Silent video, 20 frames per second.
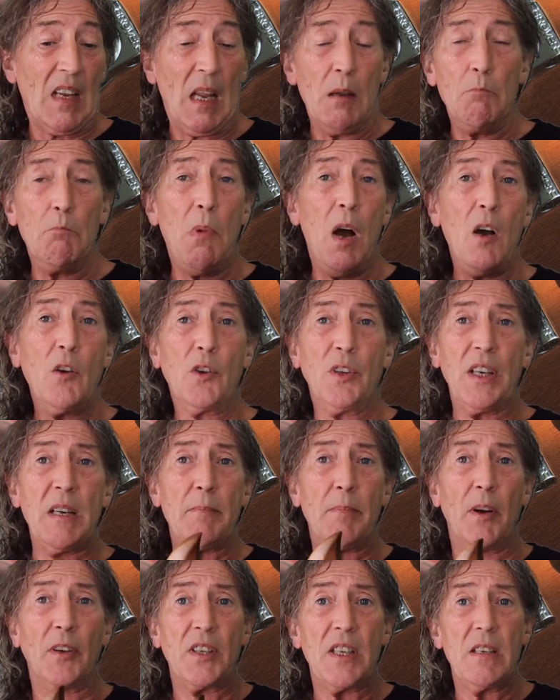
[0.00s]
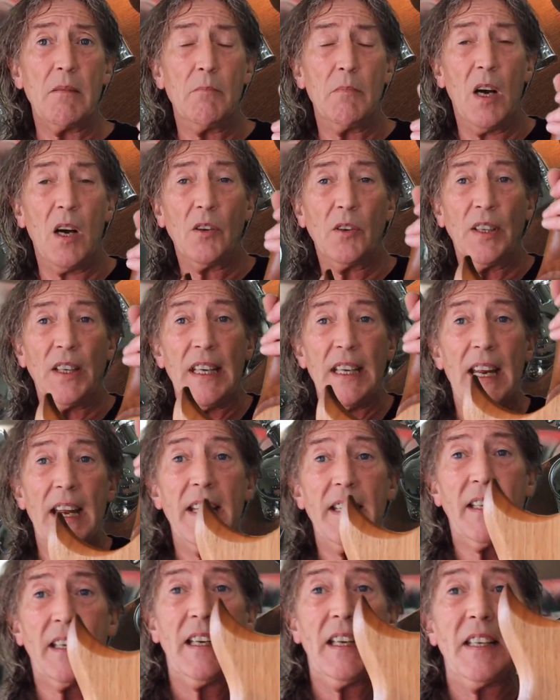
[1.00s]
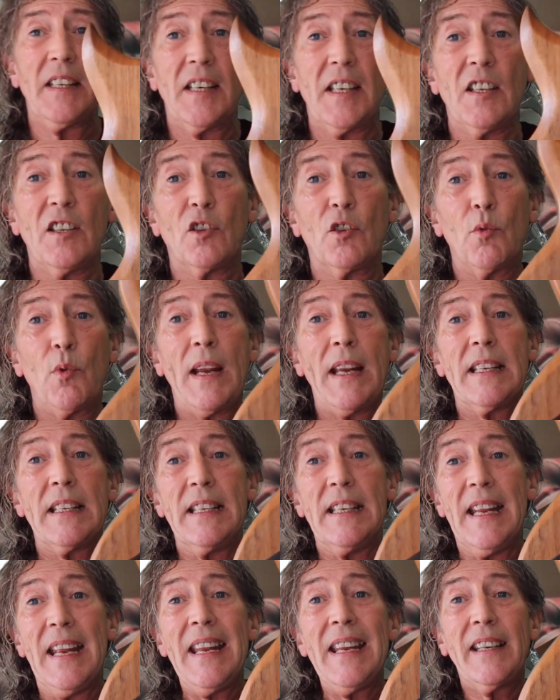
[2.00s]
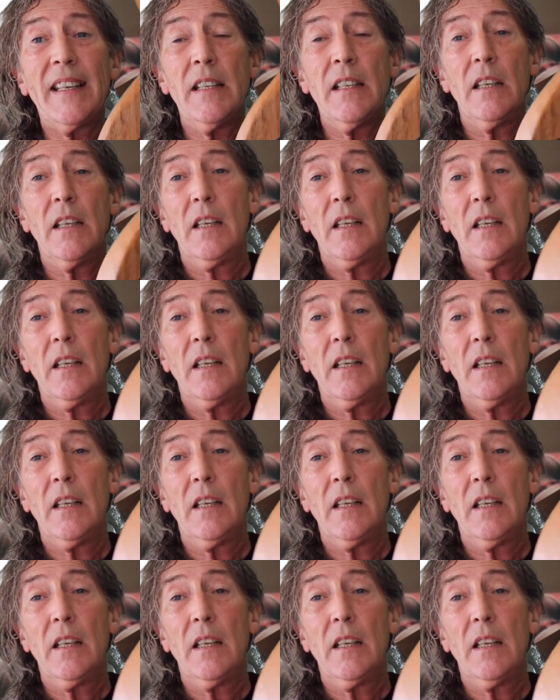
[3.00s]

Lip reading: Mahogany body, mahogany neck. It's in great nick.